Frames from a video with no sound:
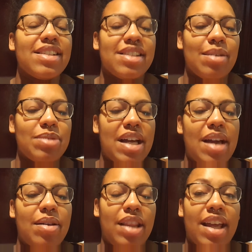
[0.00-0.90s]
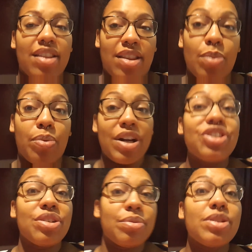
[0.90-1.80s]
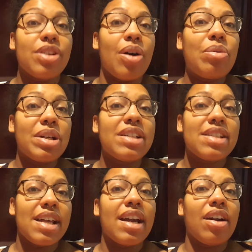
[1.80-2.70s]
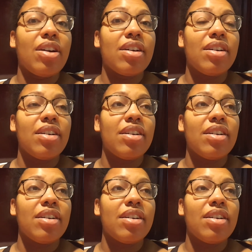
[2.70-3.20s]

sometimes, like, the pressure was always there